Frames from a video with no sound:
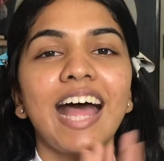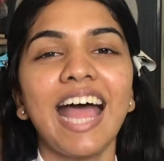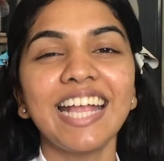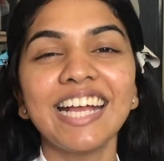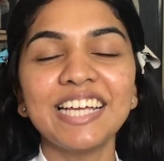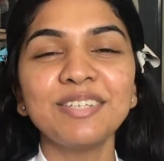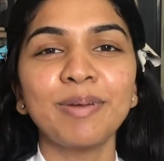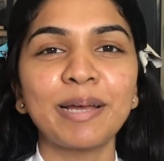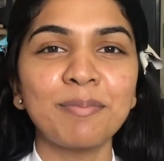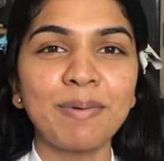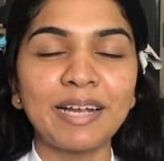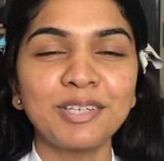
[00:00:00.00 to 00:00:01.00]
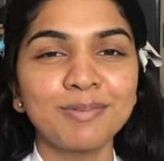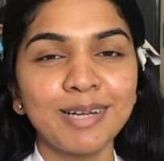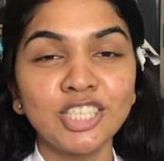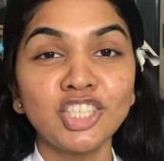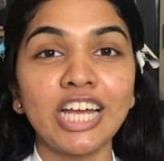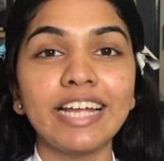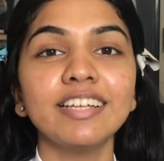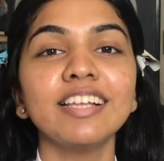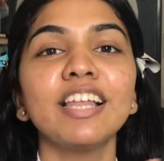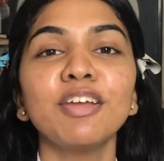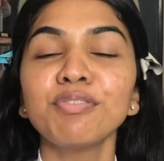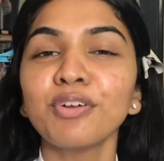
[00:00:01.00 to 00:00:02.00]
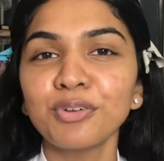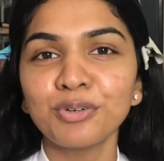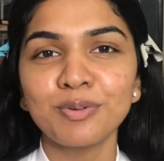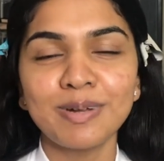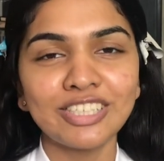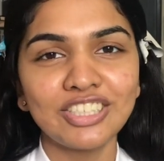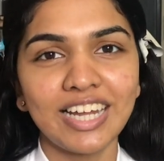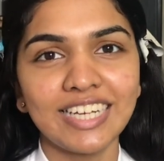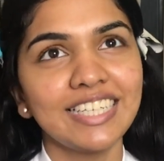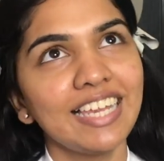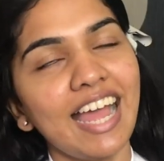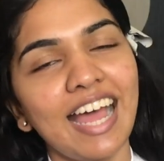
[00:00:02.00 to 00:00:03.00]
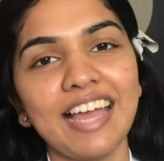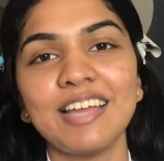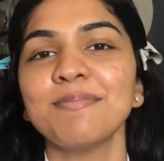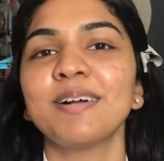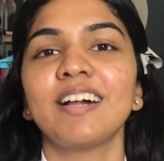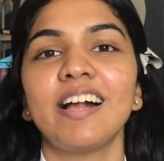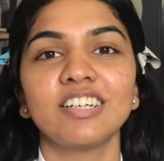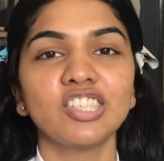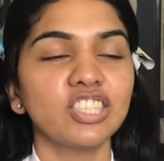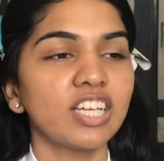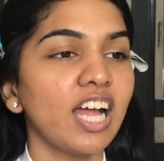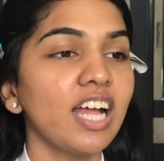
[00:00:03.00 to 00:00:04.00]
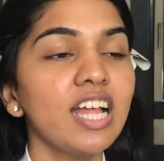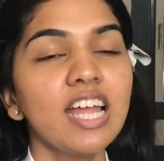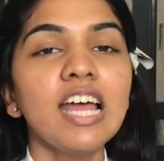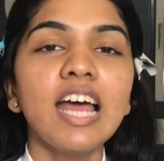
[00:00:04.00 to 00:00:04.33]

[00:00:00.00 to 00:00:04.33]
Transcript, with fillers: Hi guys, welcome back to my channel. If you're new to my channel, hi, I'm Akanksha.